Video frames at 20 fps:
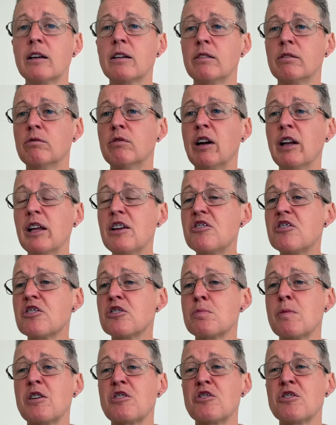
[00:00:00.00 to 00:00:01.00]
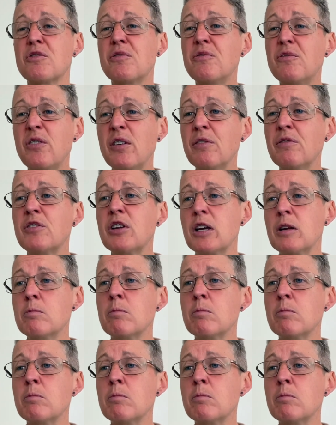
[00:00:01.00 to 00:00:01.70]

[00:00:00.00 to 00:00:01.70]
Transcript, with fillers: release as much as 15